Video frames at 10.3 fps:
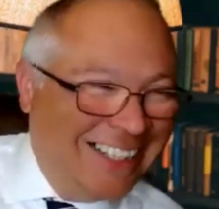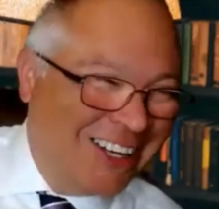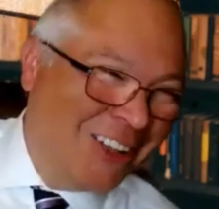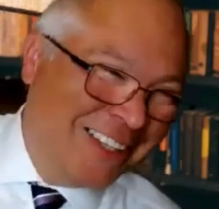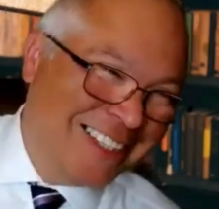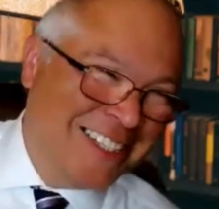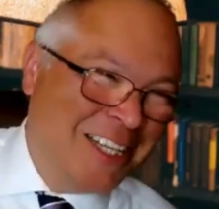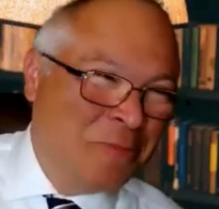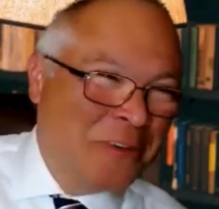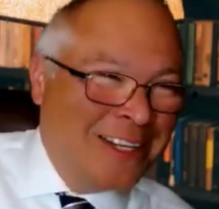call this
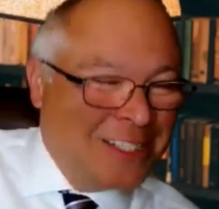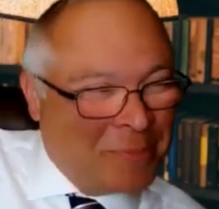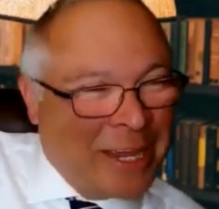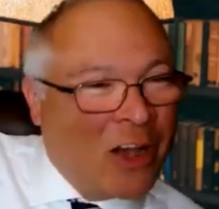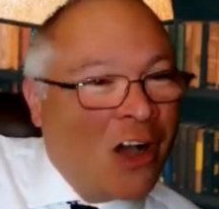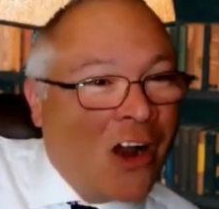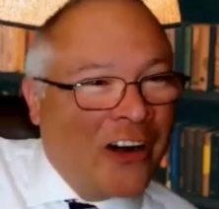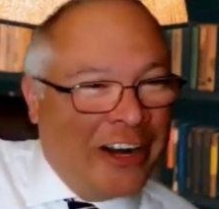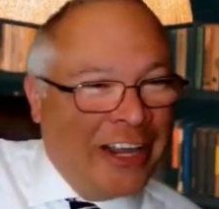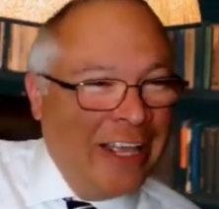number? That's my
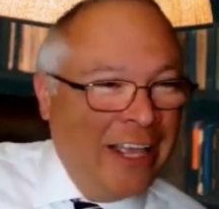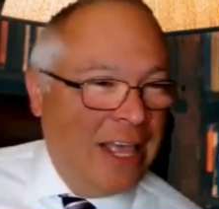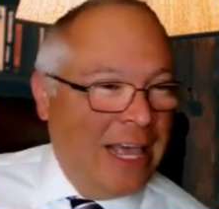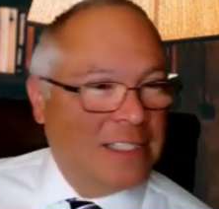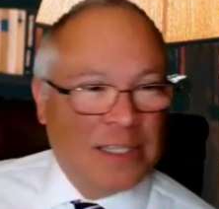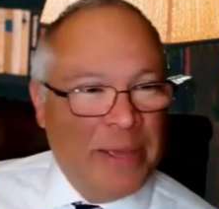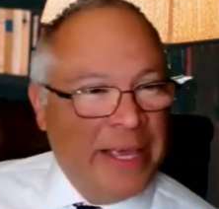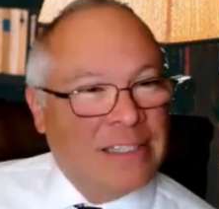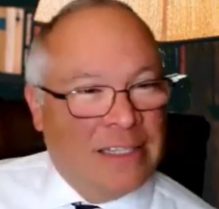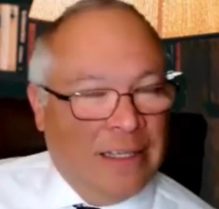card. Yeah. That's
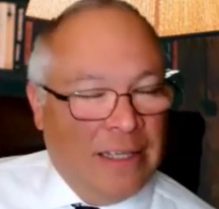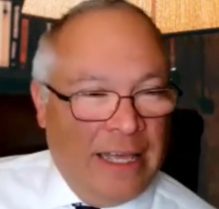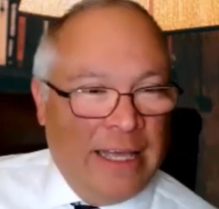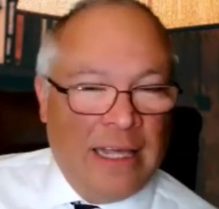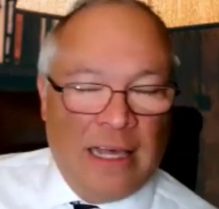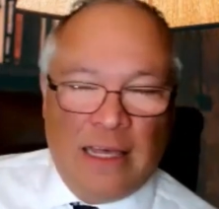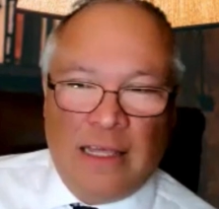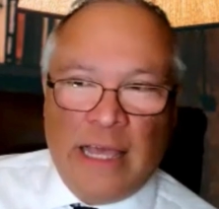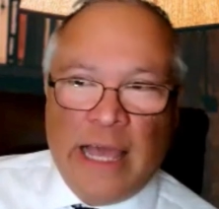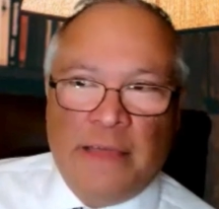amazing. And, and,
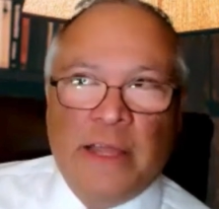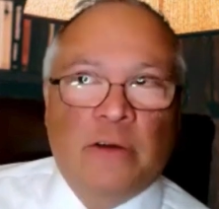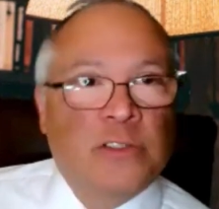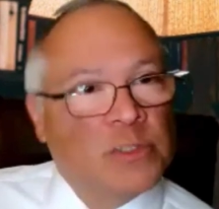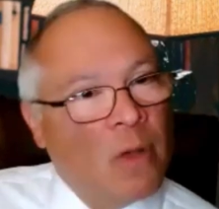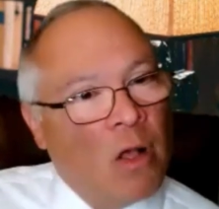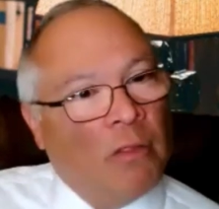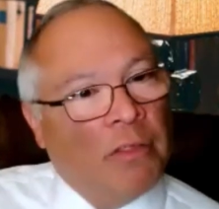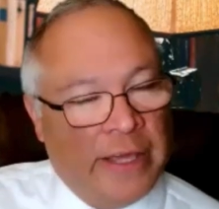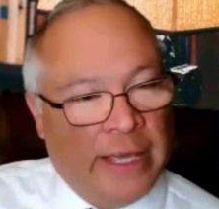yeah. and they're
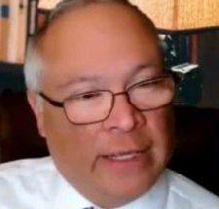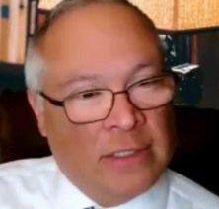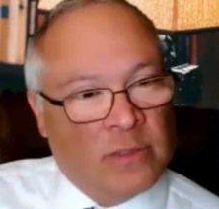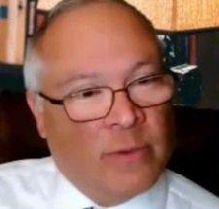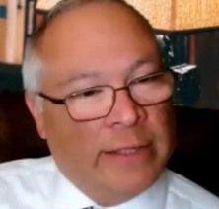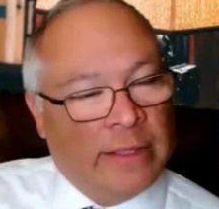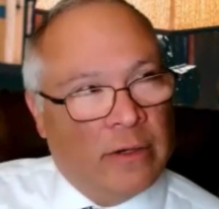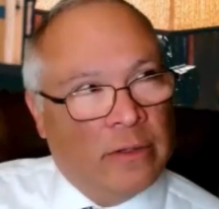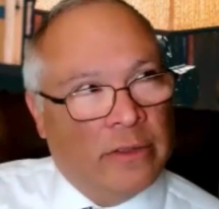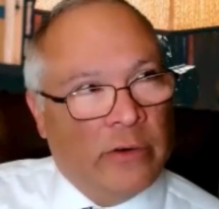small things, right?
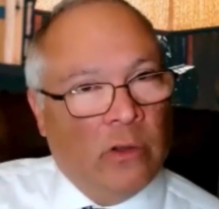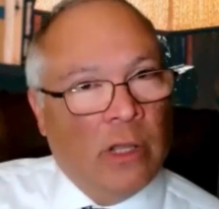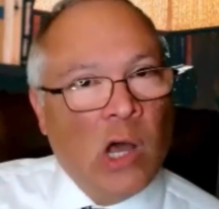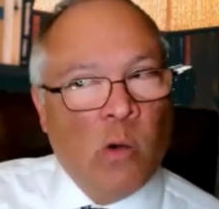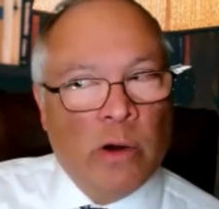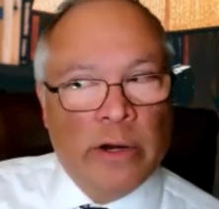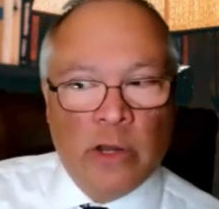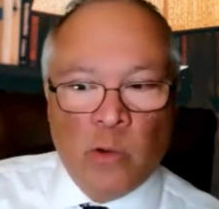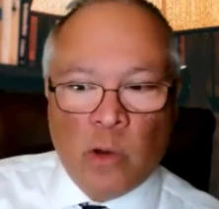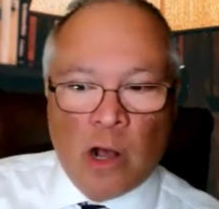They're, they're low or
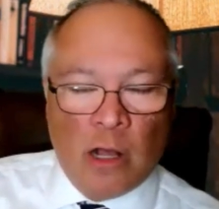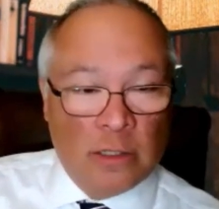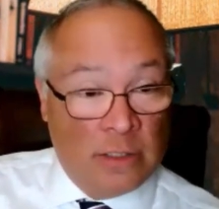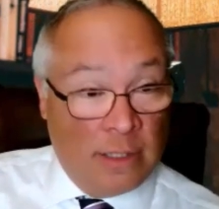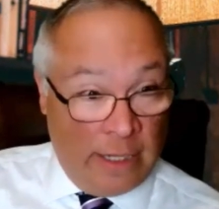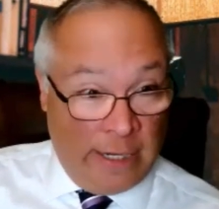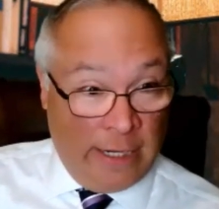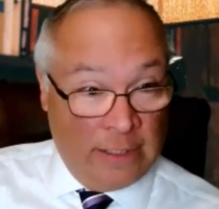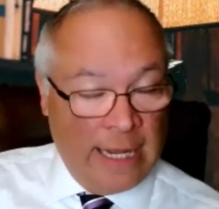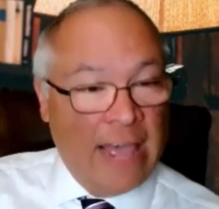no cost
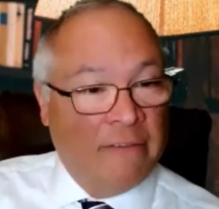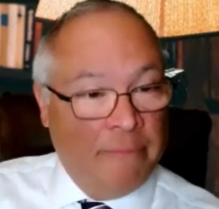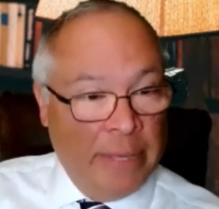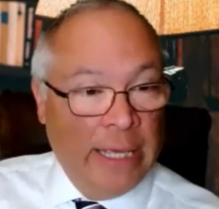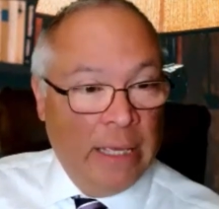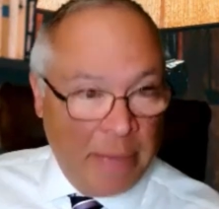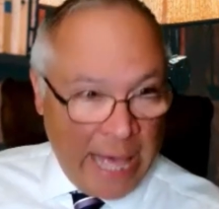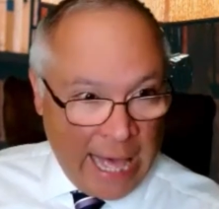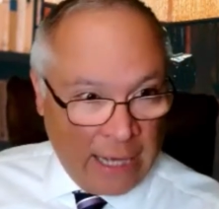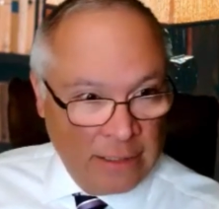things that have big
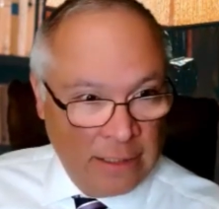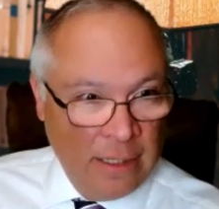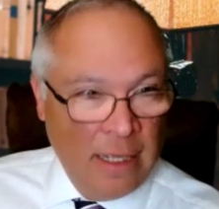impact.